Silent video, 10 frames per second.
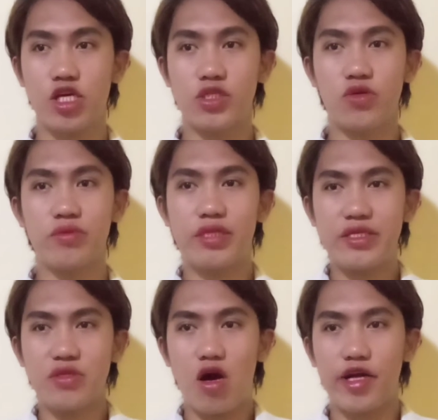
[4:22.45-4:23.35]
So
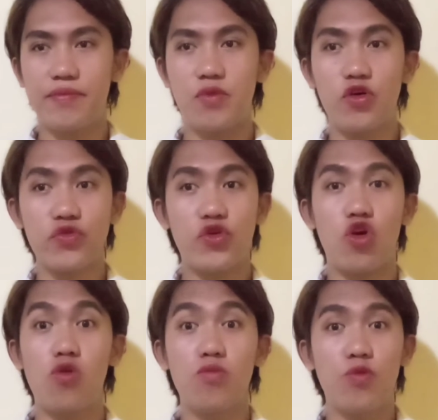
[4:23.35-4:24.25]
these are motor
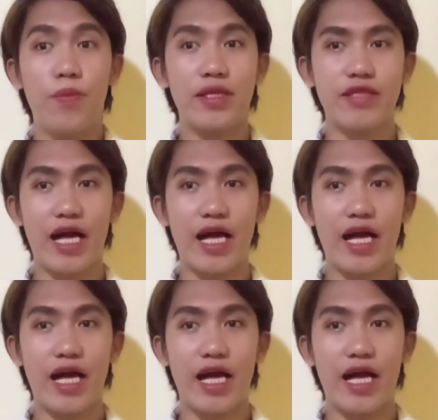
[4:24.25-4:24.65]
or movement